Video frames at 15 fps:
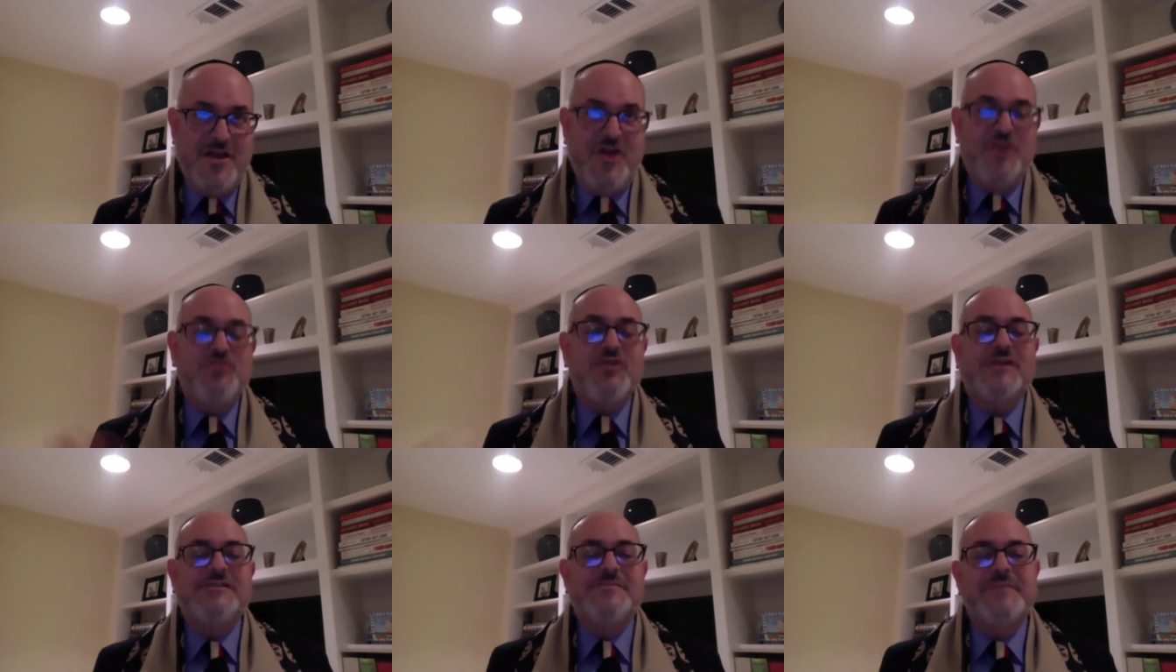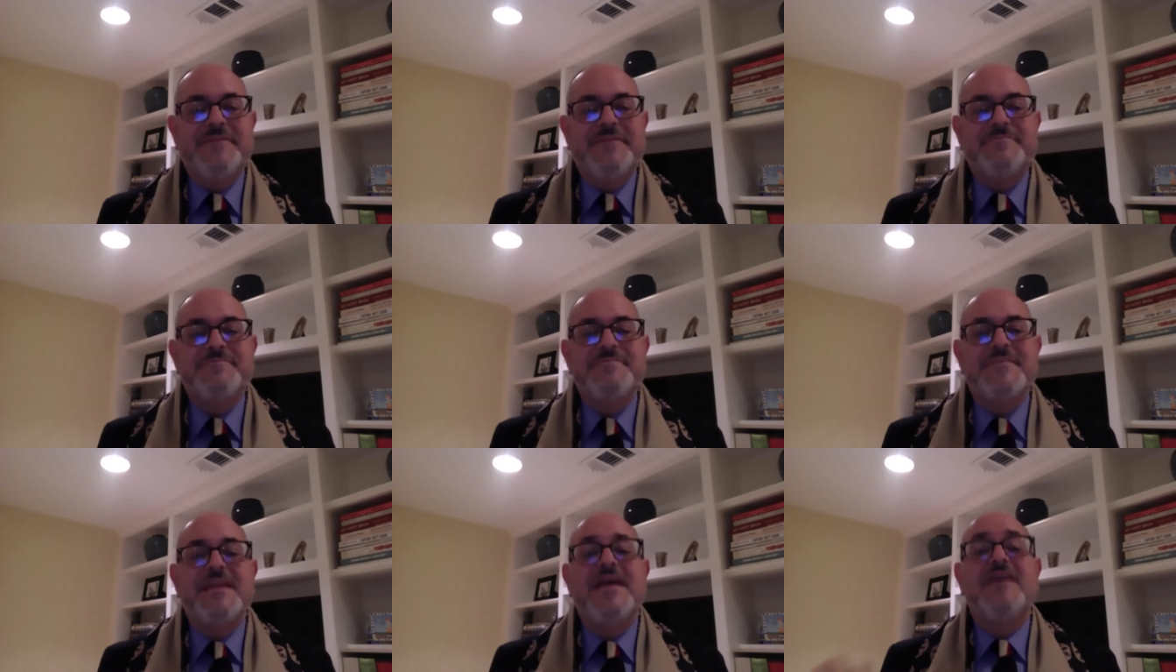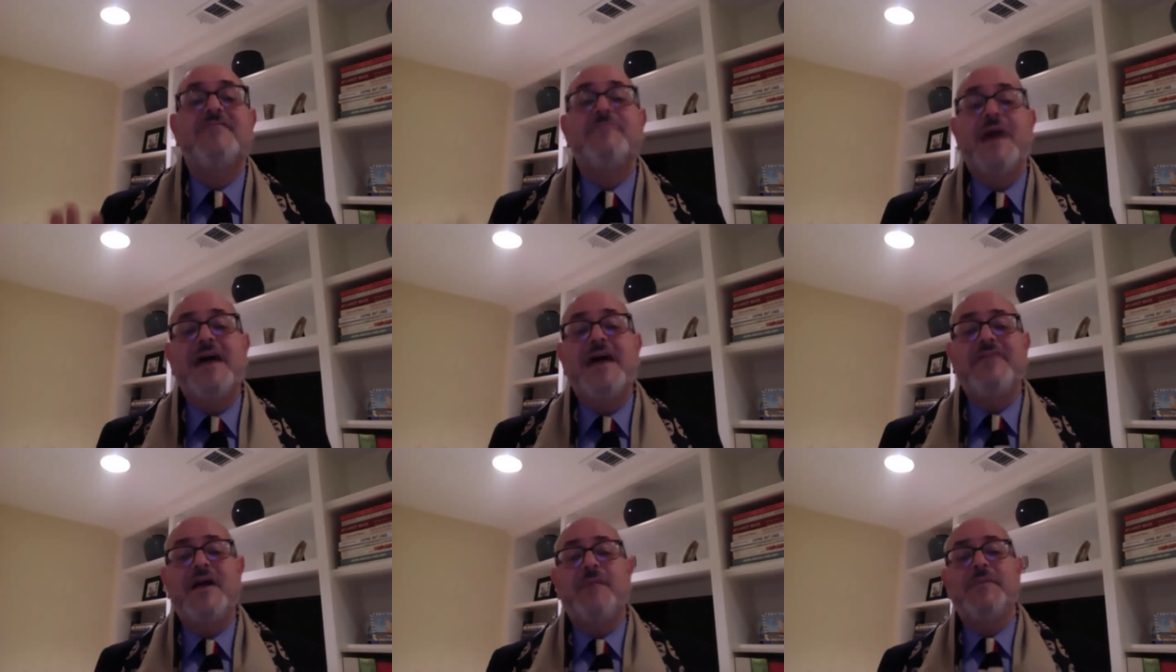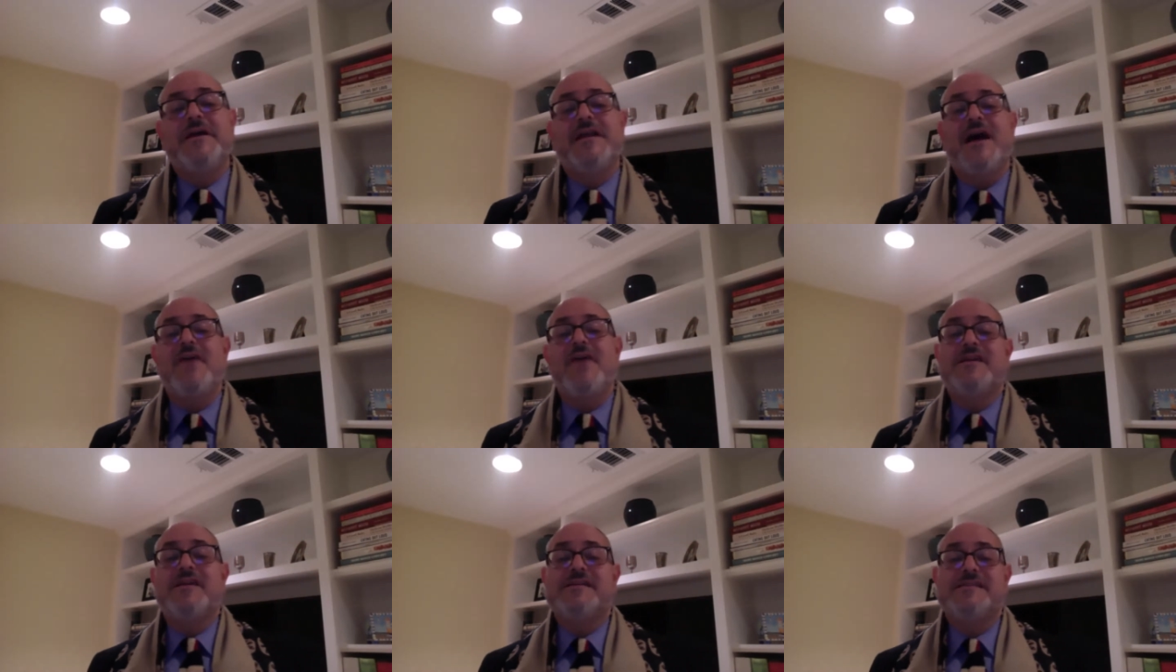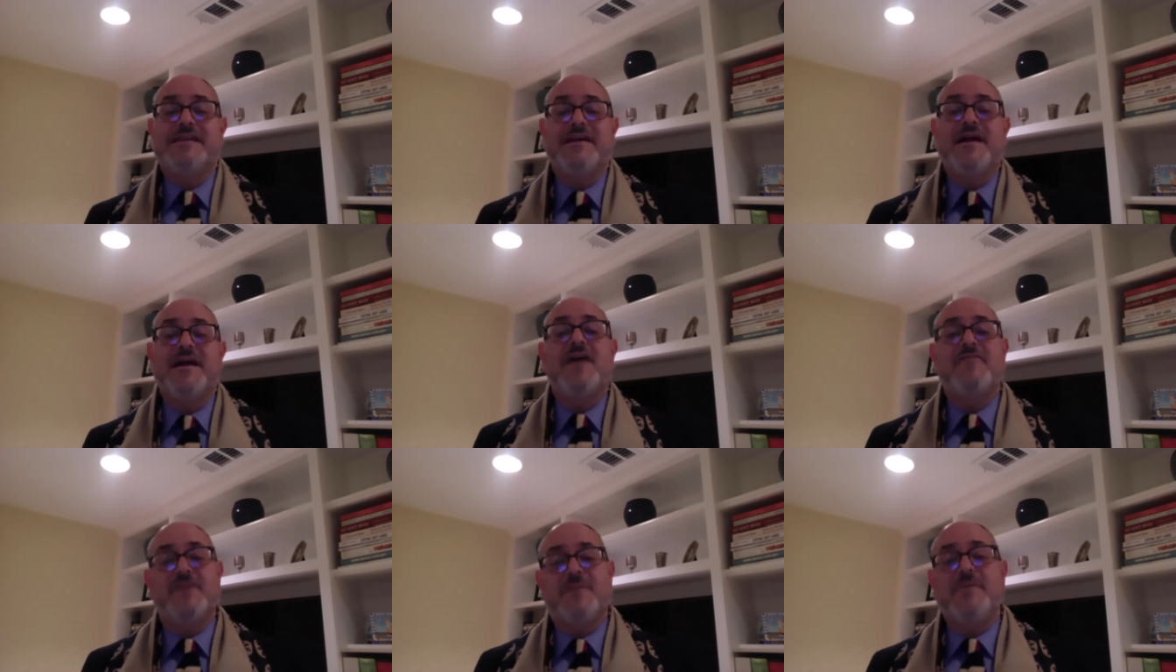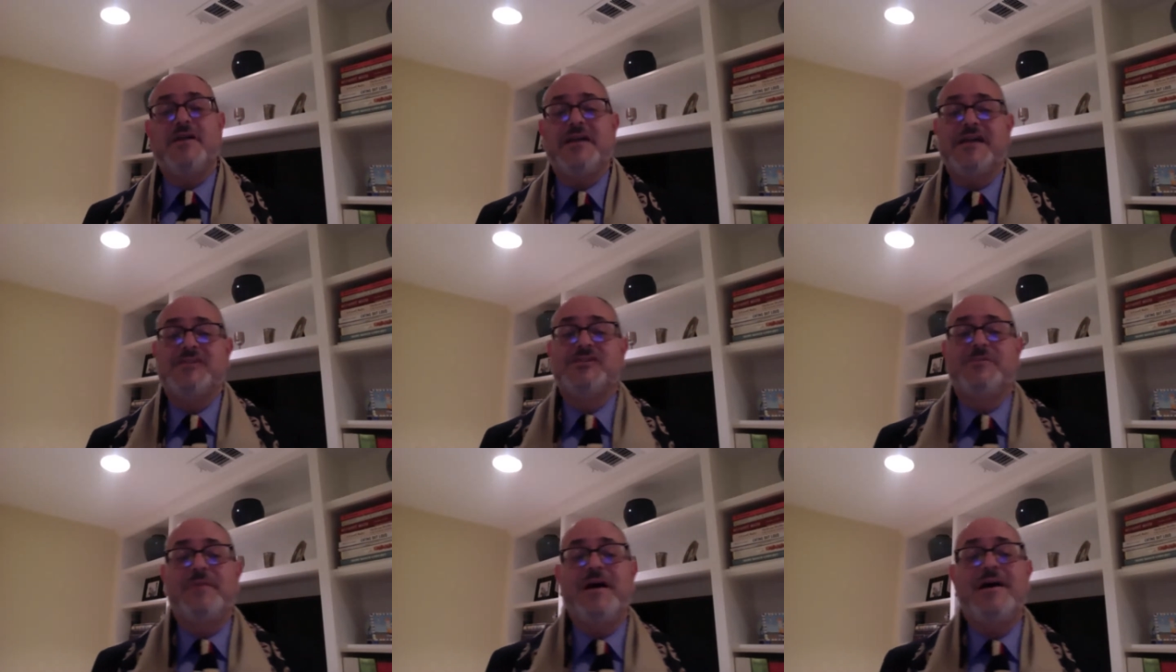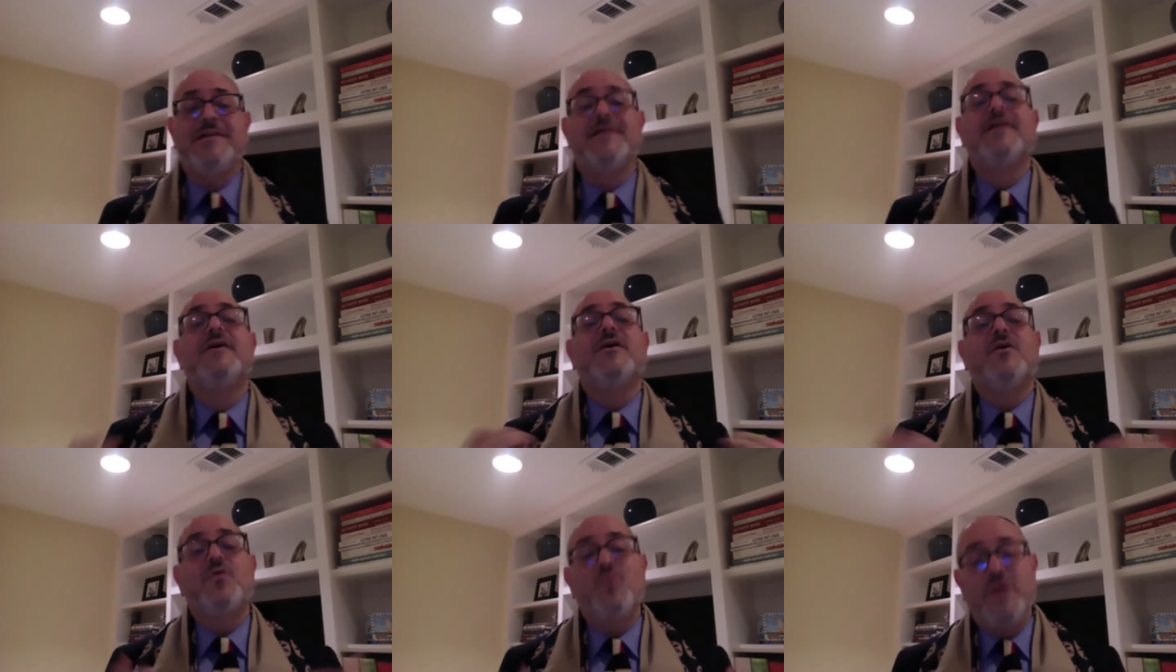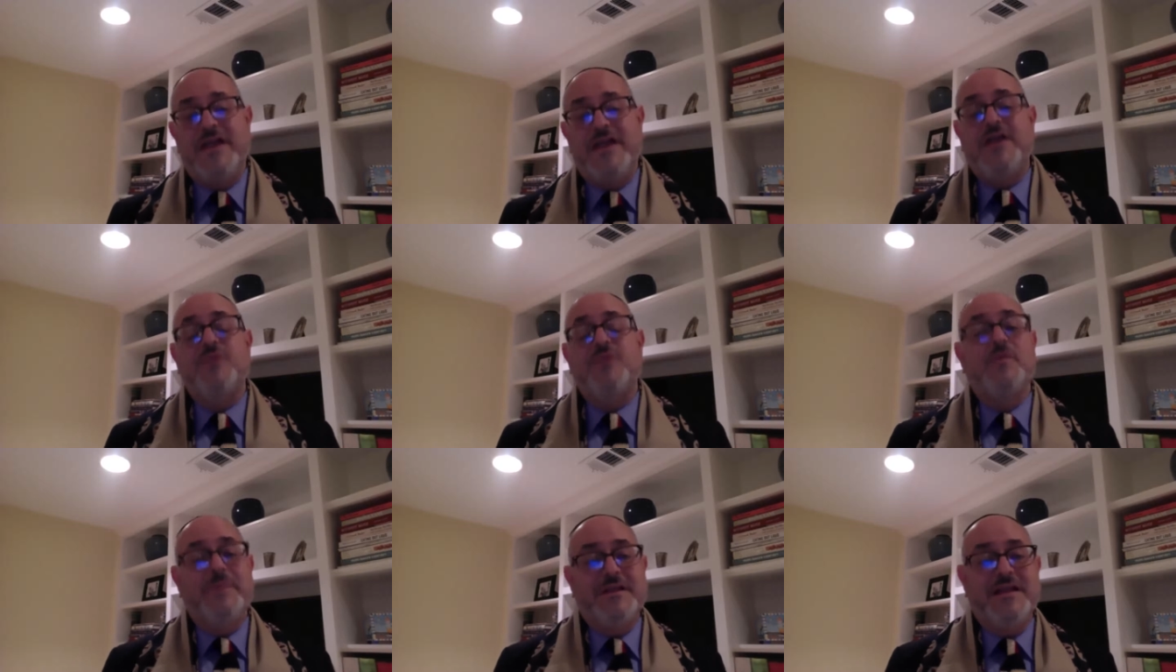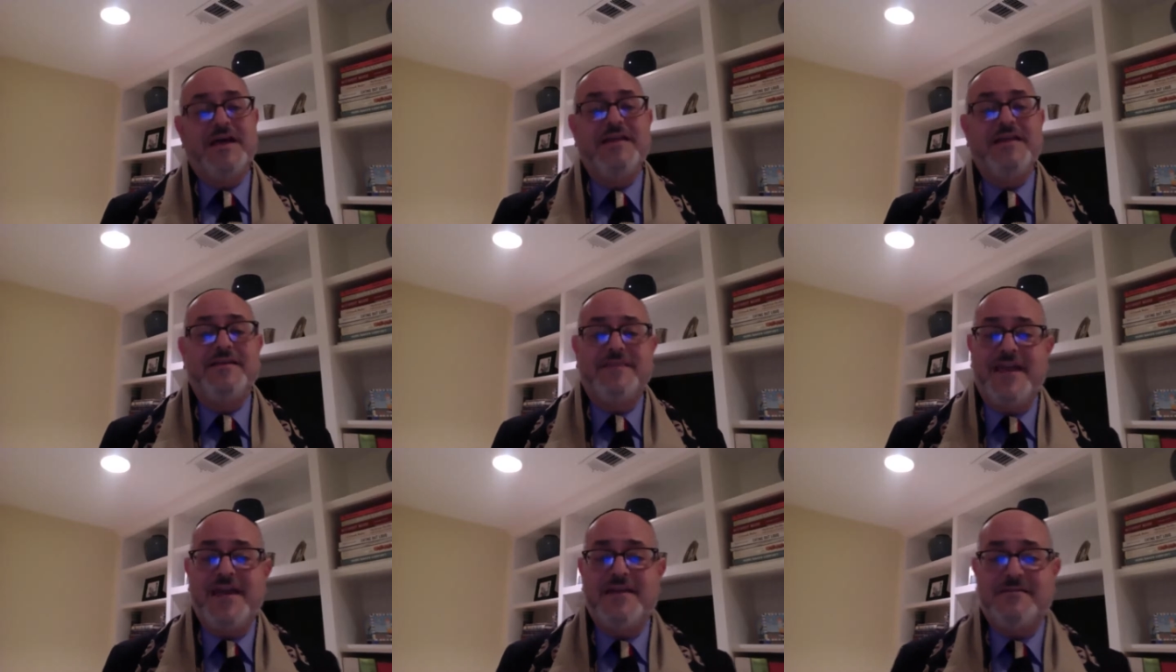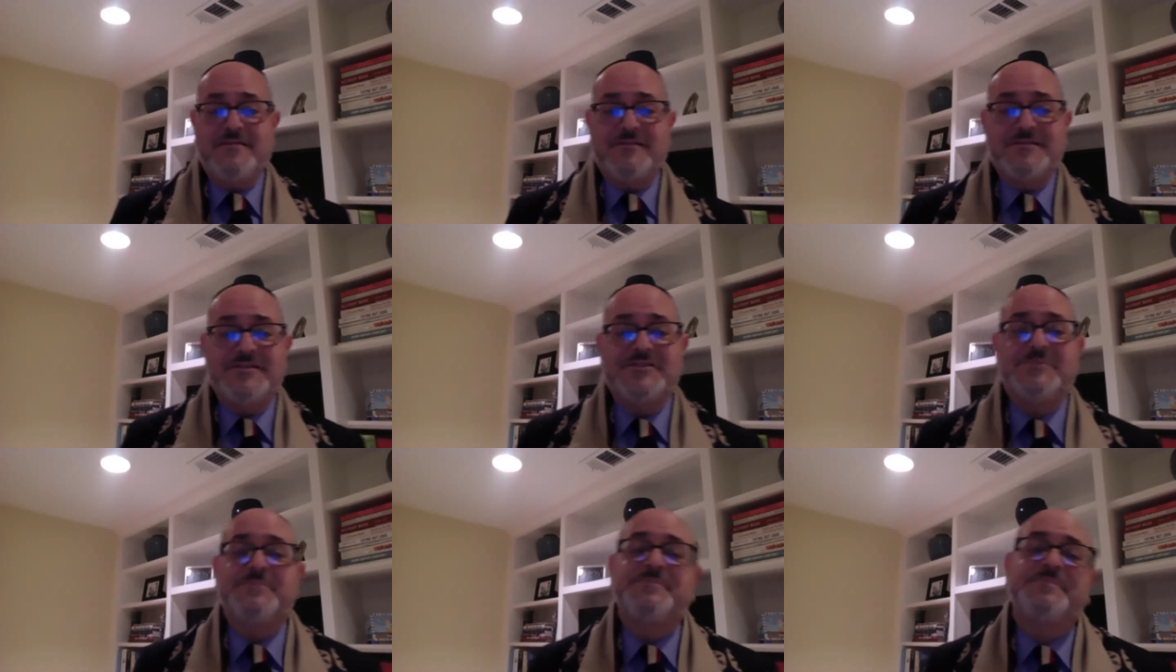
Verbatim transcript: Trust me, if my family and I are at a synagogue for MLK Shabbat, we will be lighting the candles.